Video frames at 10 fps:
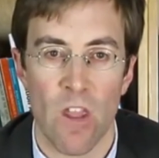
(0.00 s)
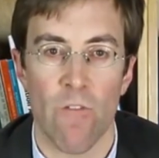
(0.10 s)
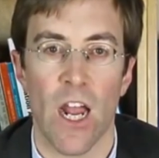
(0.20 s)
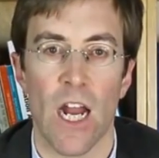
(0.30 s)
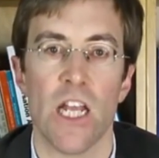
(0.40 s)

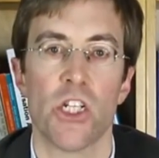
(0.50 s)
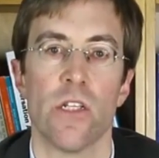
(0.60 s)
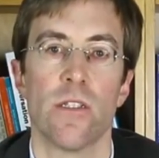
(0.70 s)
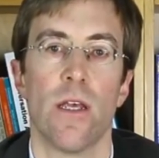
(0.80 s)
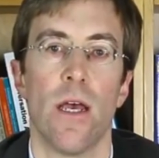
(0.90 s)

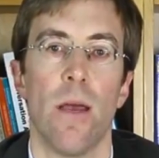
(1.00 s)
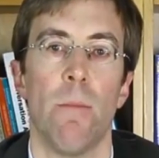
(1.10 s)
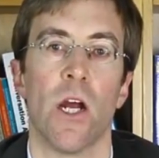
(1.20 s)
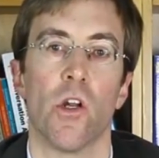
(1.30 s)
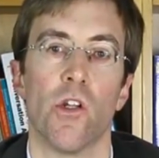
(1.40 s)
violations
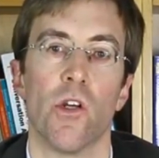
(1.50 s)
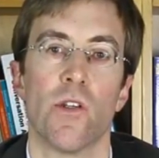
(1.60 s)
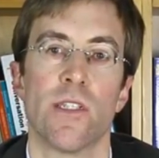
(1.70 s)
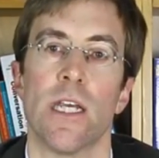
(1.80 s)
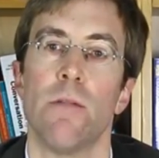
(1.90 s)
by
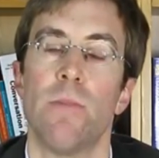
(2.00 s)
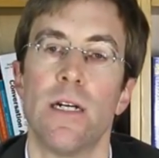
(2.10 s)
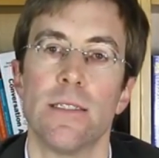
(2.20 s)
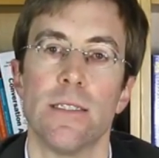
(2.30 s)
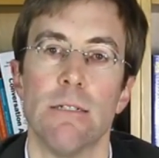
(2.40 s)
another state
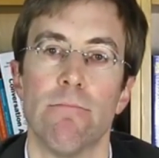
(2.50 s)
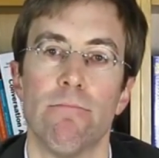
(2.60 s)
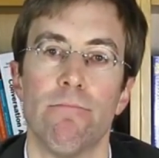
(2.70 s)
party.